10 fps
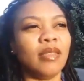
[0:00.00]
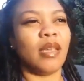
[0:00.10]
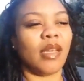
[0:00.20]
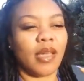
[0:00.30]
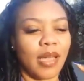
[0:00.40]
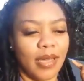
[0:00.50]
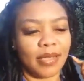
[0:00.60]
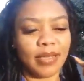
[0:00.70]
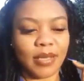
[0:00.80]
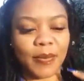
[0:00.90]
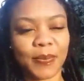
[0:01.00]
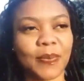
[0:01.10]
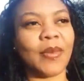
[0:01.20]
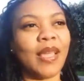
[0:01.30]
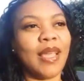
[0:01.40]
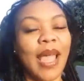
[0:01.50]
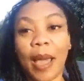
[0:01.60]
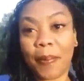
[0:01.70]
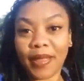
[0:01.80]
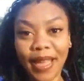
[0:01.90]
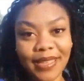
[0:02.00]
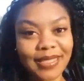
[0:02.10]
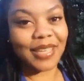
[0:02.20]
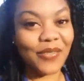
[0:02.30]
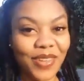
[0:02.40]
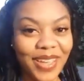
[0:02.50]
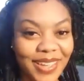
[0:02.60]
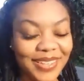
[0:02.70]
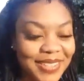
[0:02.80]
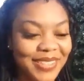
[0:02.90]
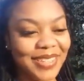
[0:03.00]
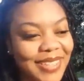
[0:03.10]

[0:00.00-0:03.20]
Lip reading: So yeah, guys, happy Thanksgiving.